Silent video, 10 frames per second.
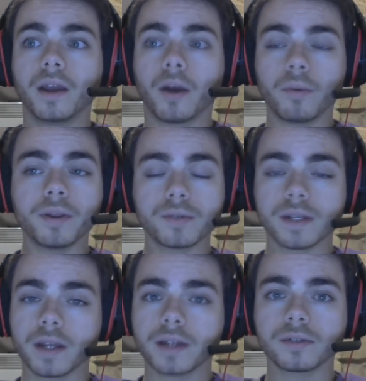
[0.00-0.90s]
I will be
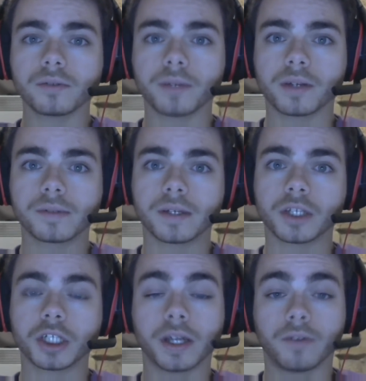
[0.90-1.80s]
using Excel because I
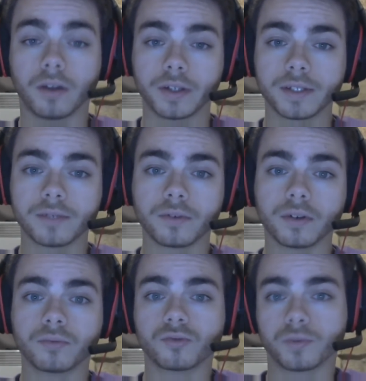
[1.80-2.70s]
actually have a license for
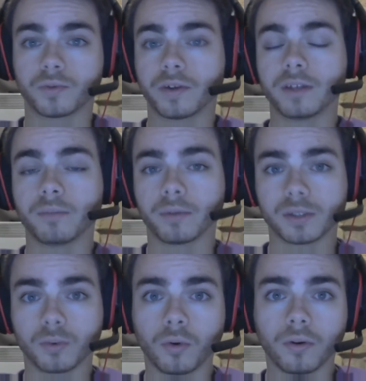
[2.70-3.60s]
it, which was provided by the
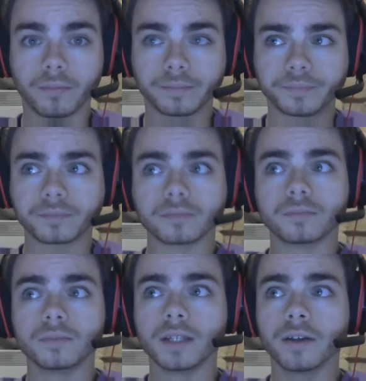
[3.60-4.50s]
school.
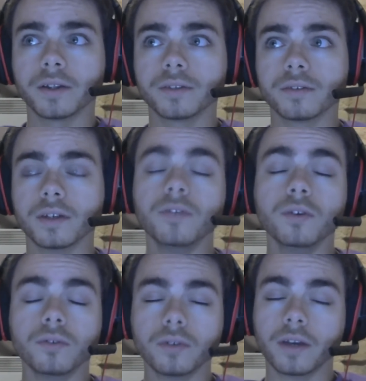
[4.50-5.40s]
And if
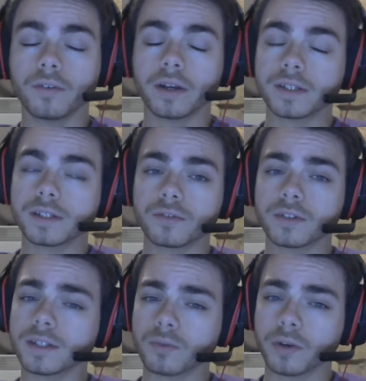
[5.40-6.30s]
you don't have a license for
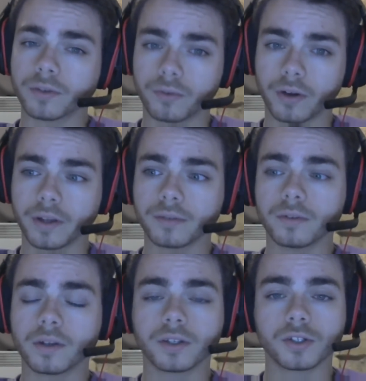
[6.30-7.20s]
it, it's quite alright,
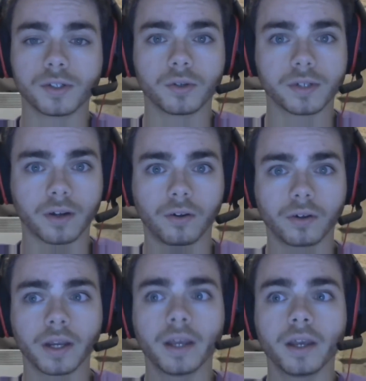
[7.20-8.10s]
you can just use
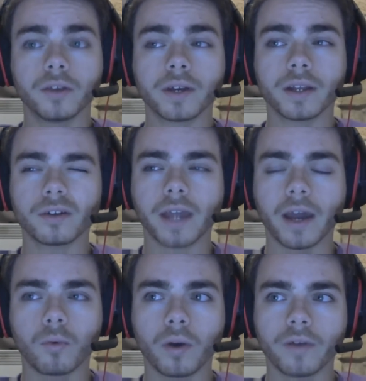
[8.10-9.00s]
Calc. You cannot,
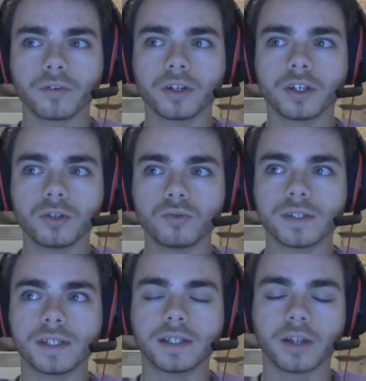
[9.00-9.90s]
however,
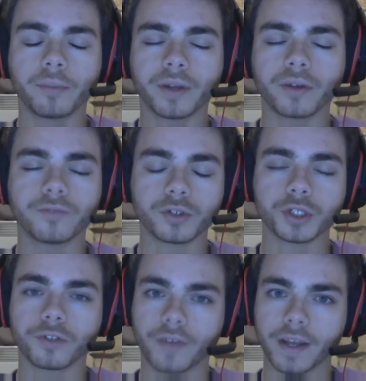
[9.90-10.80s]
use the dumbed down
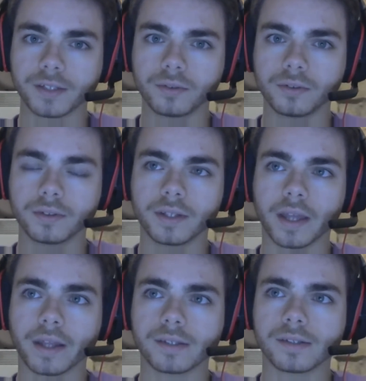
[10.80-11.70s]
version of Excel.
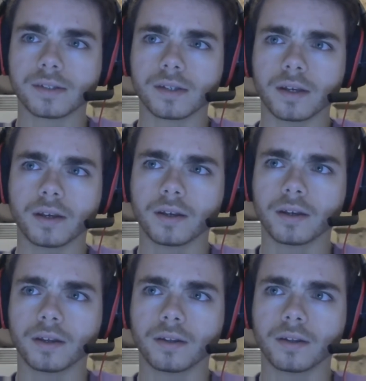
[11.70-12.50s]
That's uh,